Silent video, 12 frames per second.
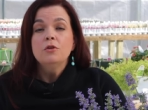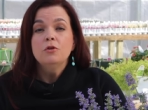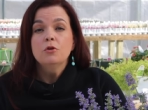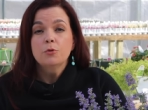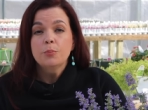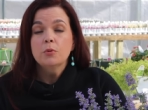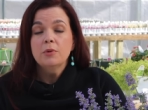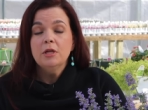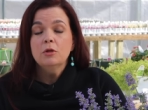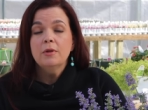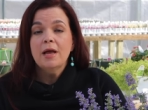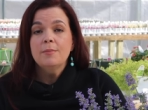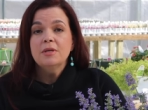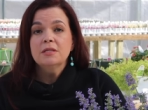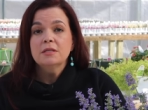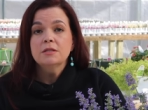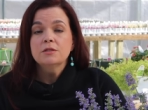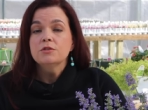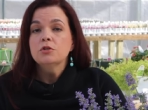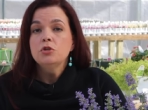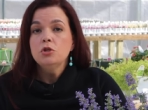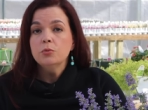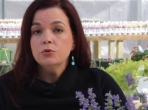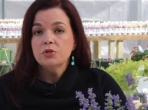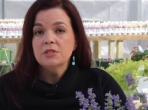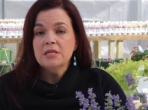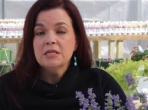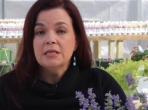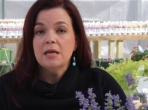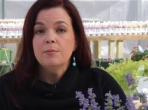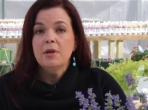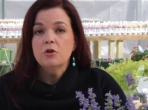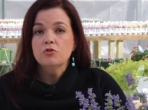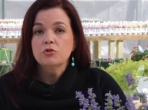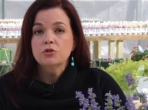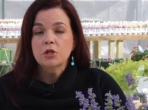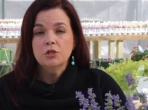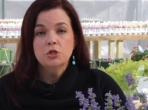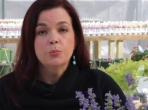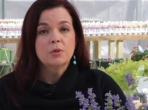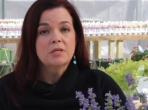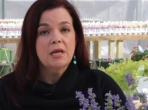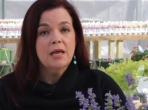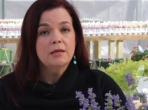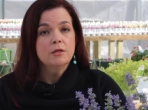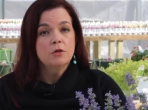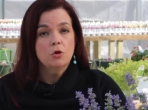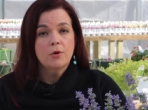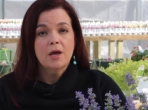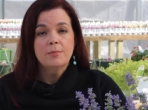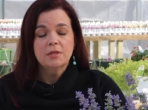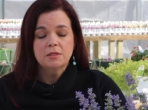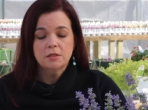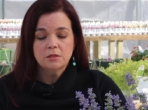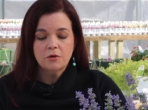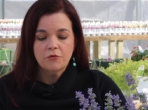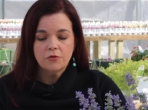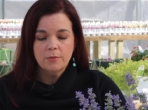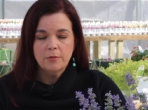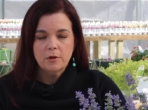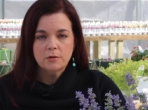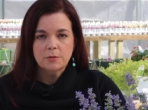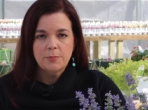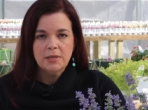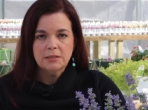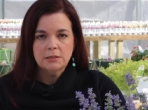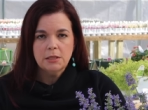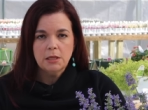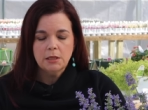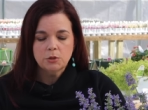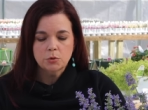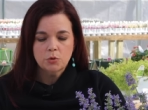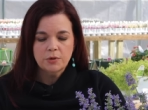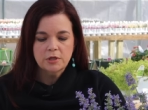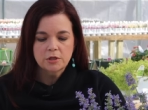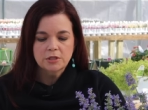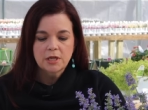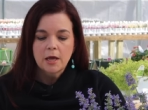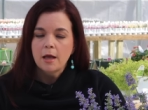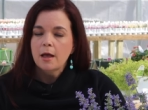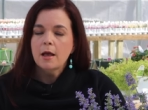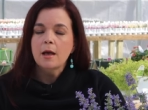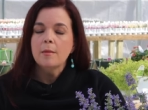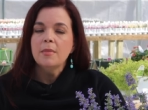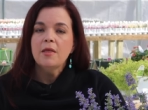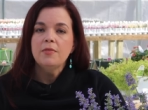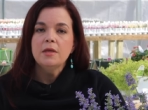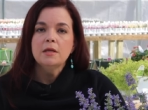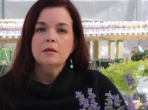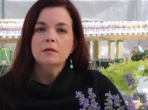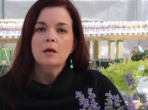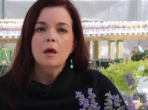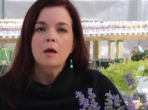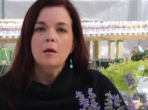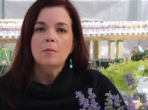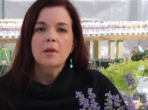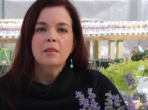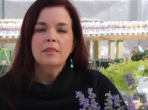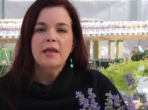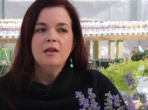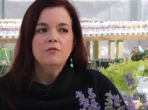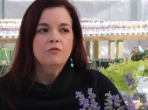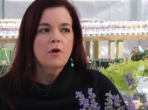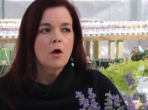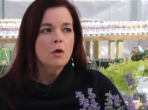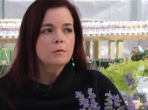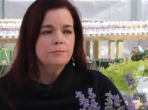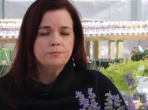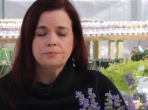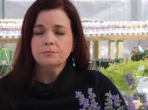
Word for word: your perennial hibiscus. So you will just need to take measures to protect your hibiscus from those pesky little critters. Um, and then come late fall,